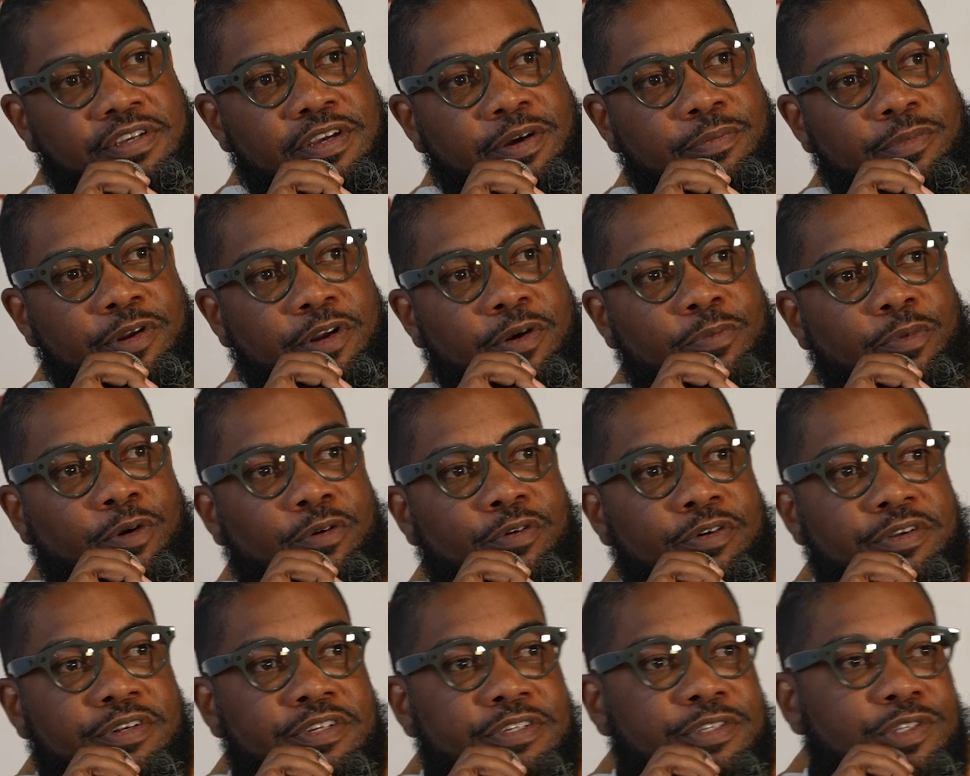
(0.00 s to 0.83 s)
coming up
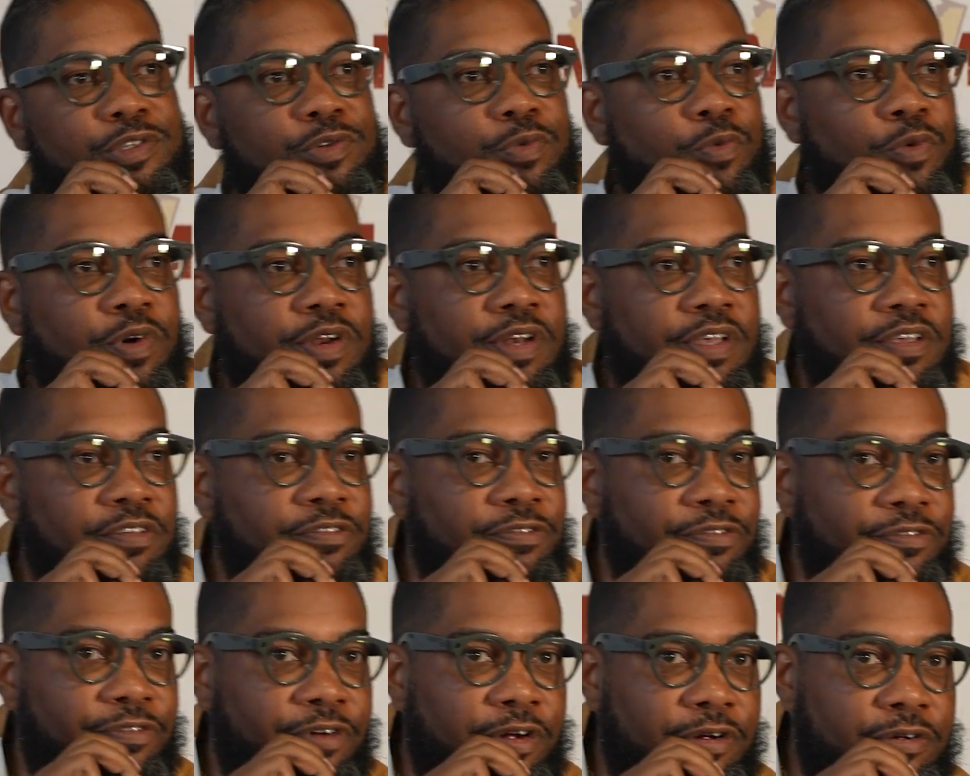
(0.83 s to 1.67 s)
on the
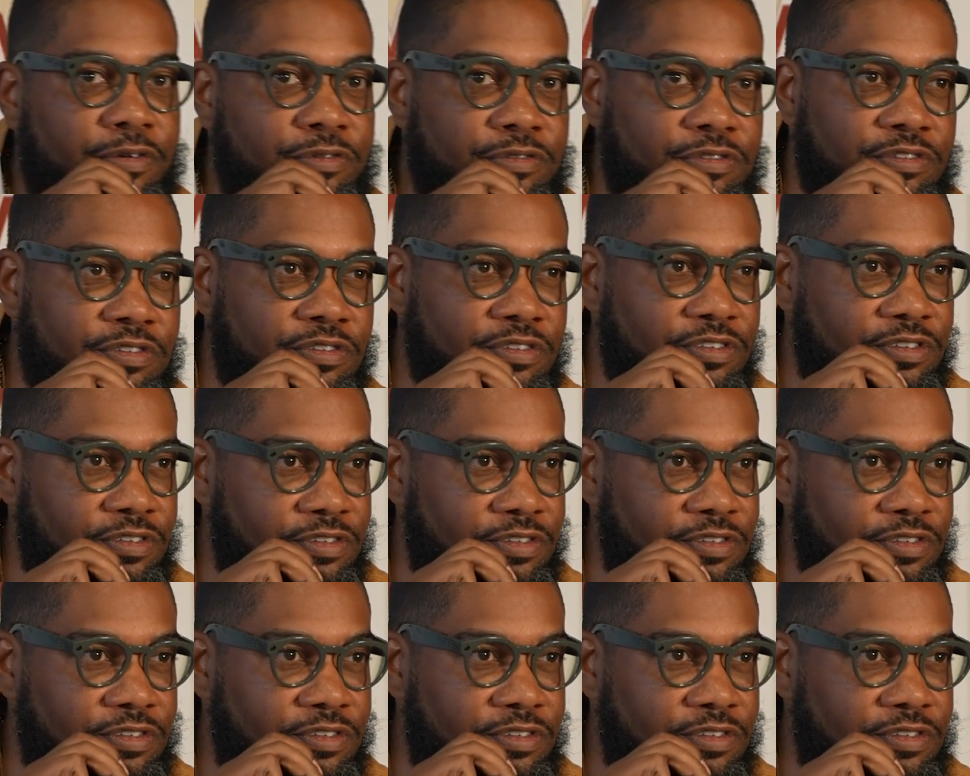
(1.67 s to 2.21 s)
21st.